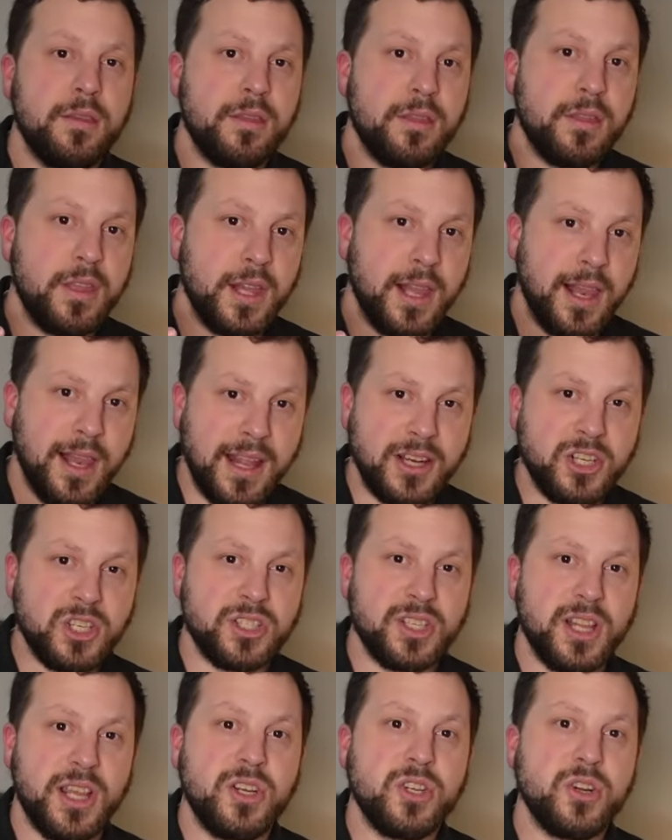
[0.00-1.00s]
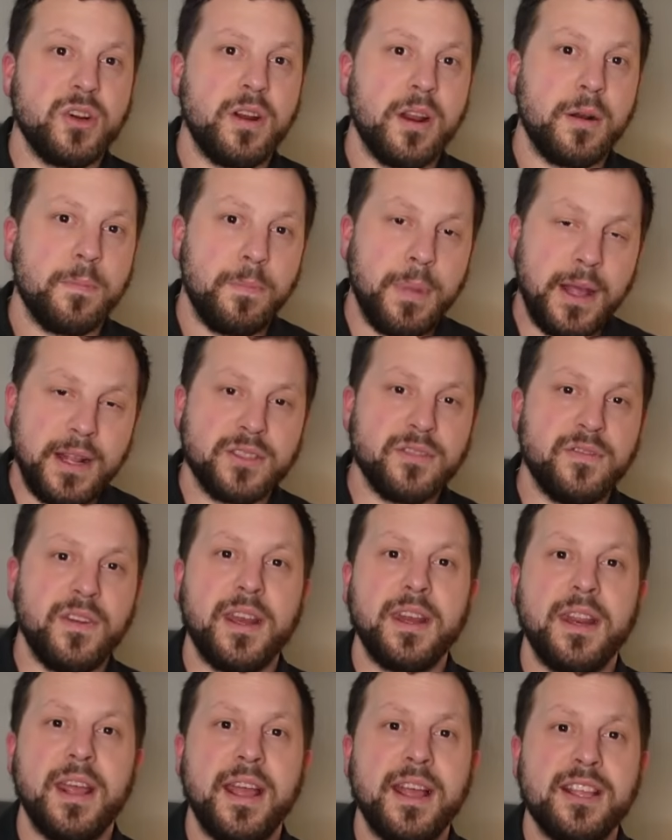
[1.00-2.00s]
the legislature in
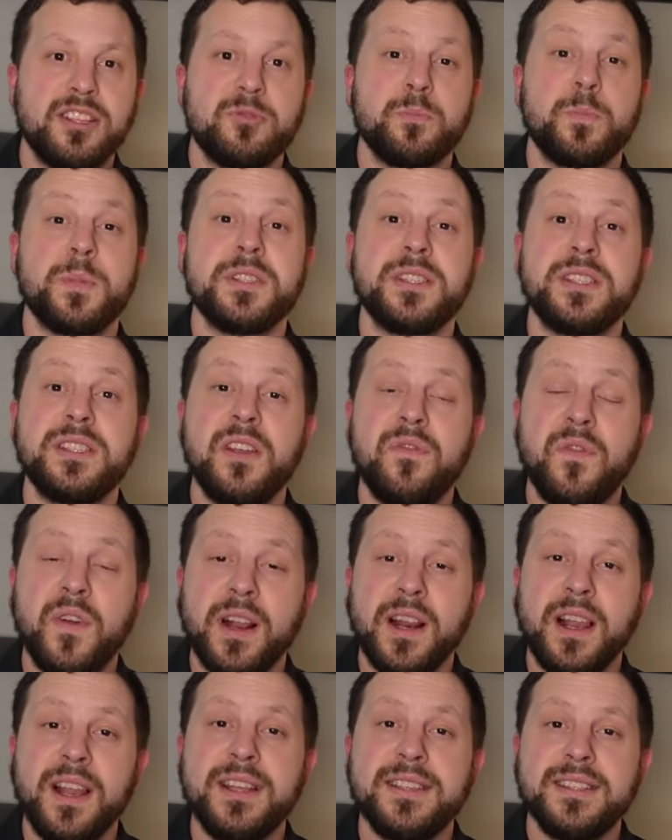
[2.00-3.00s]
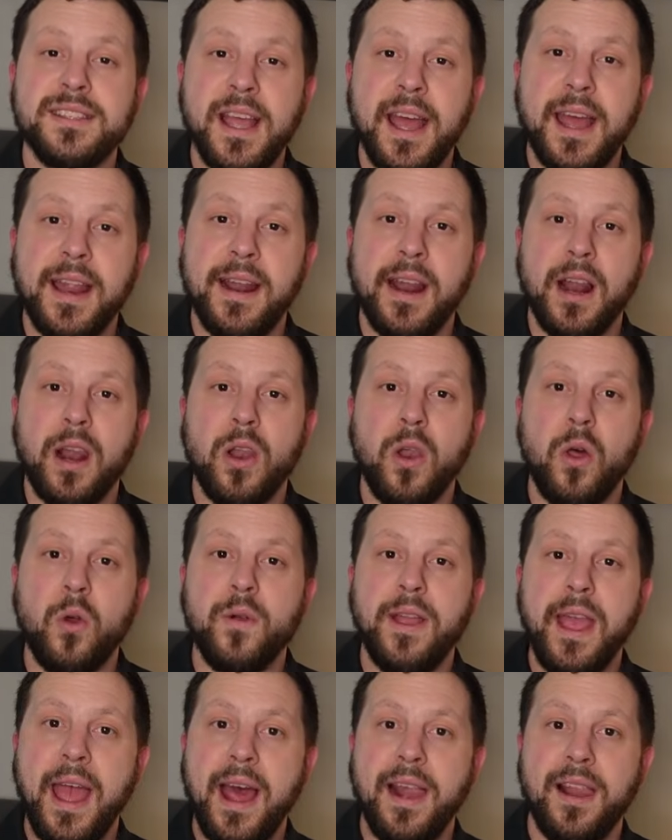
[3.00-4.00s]
Pennsylvania has specifically said
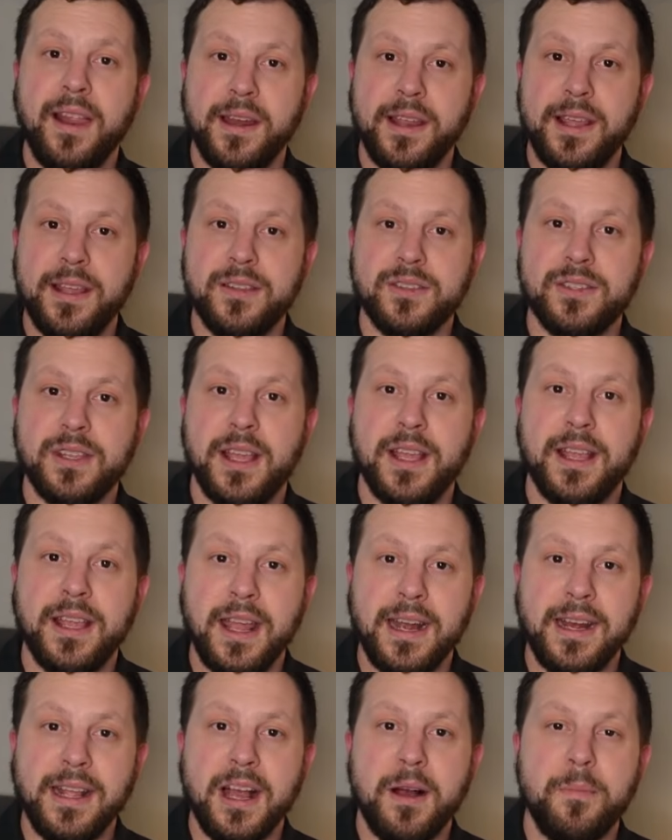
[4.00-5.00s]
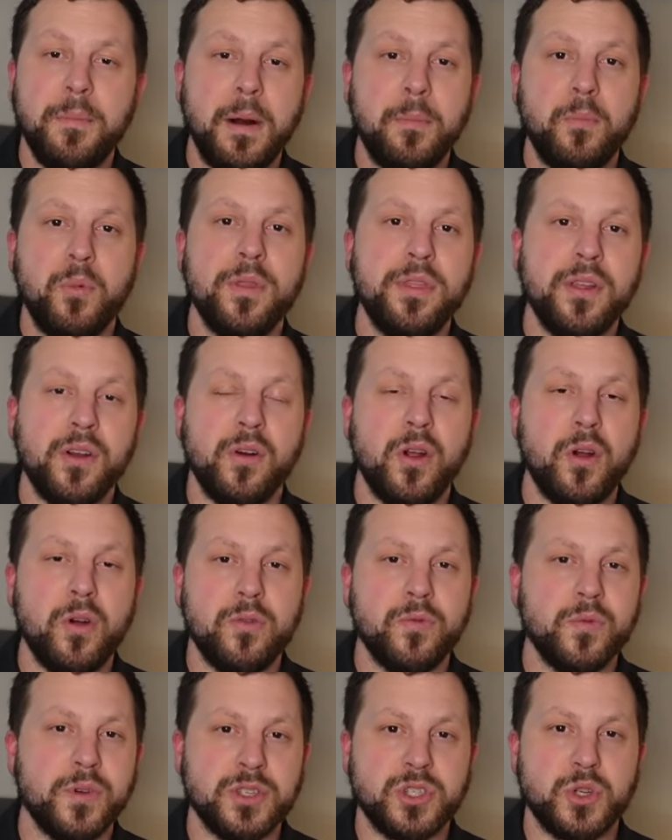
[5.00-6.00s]
localities can come up with their
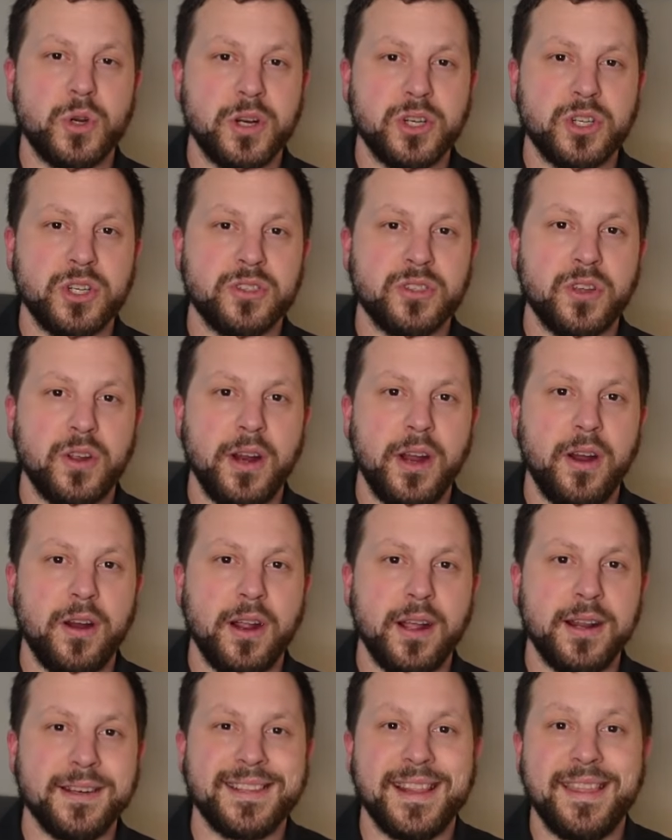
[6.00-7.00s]
own restrictions on air guns.